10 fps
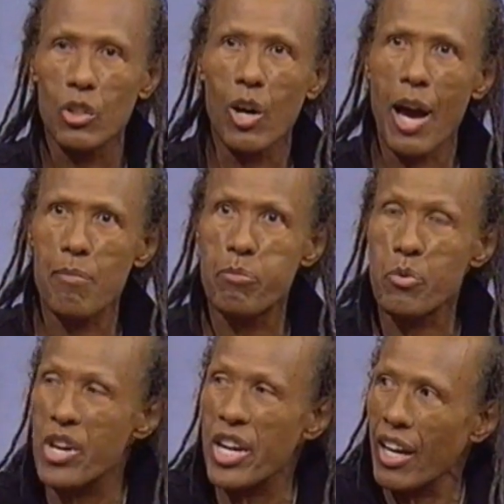So I
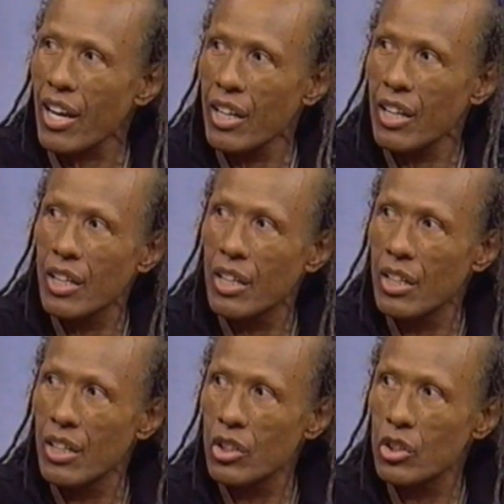bring
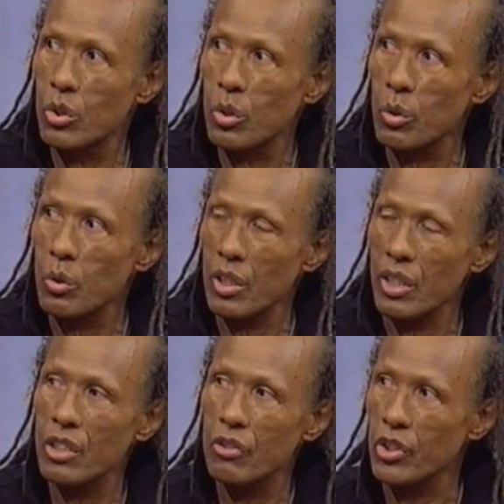to the
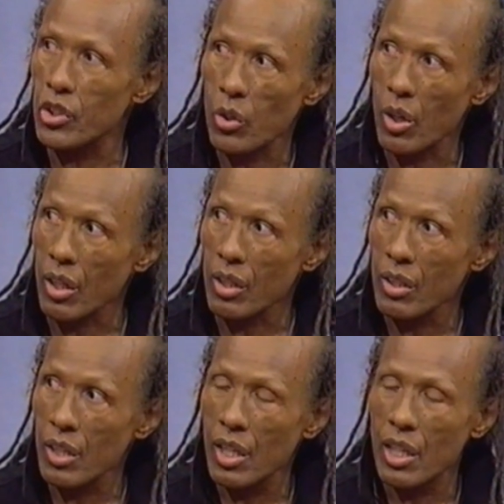individual
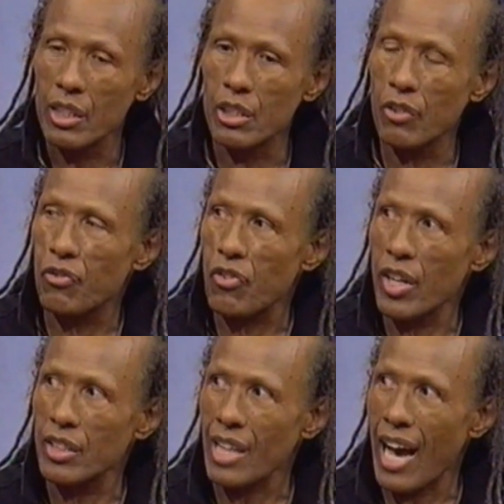
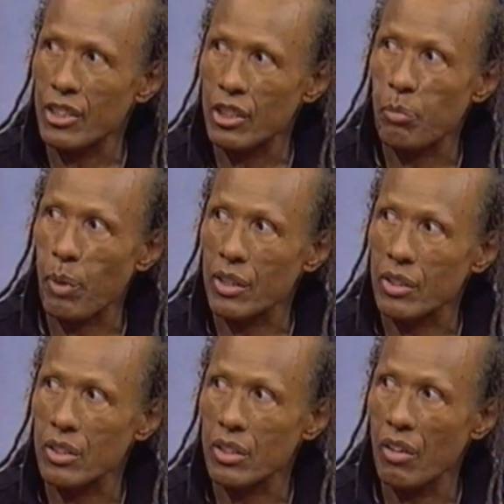different
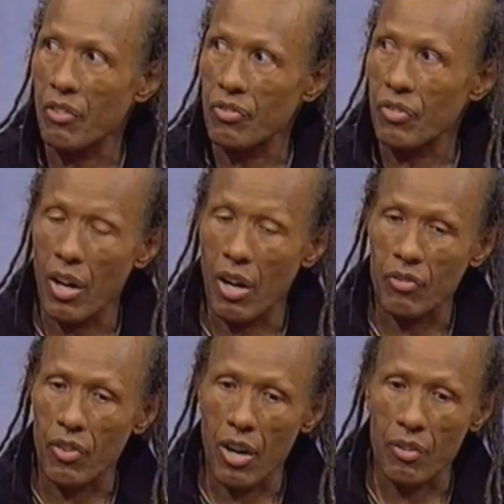aspects of
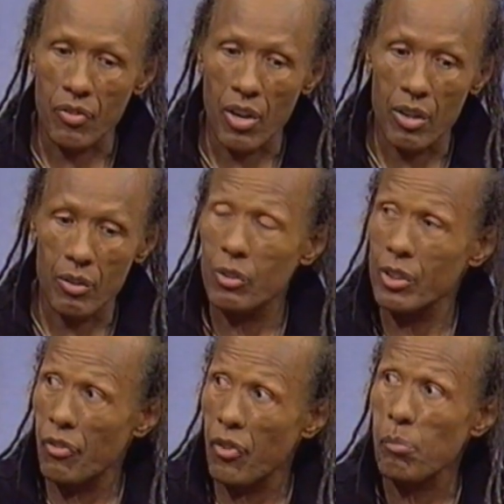
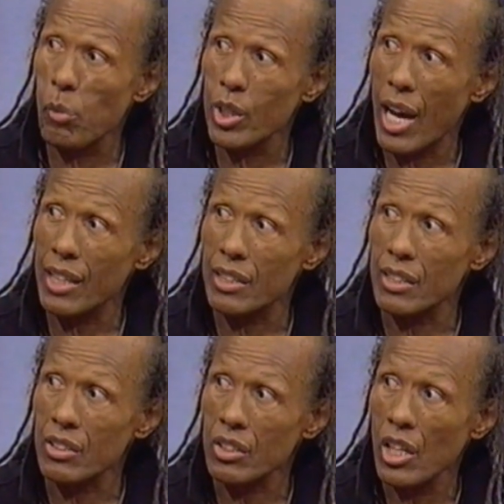different
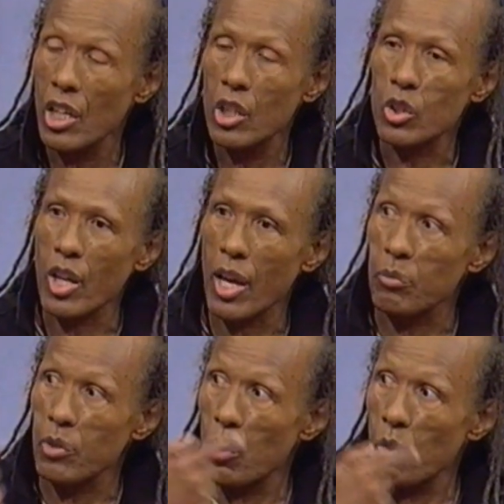modalities to
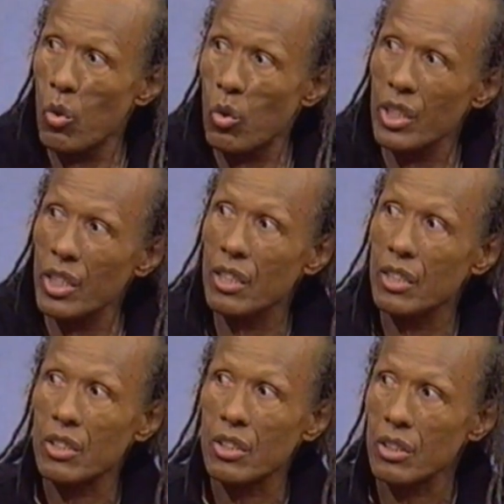help their own
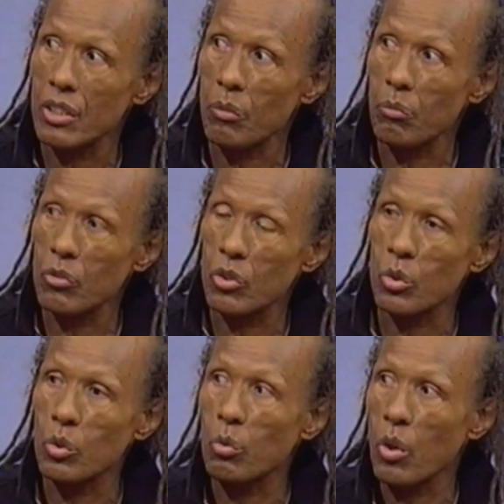healing system to
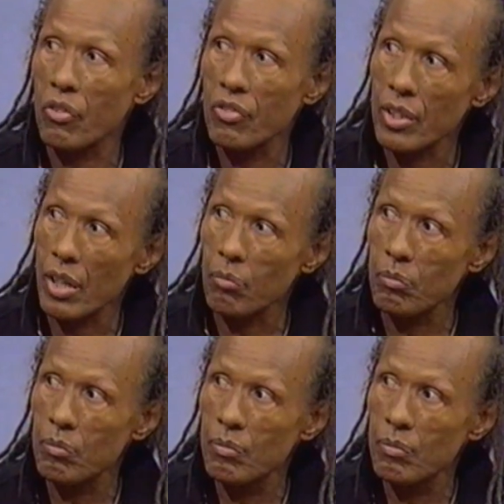do the work for them.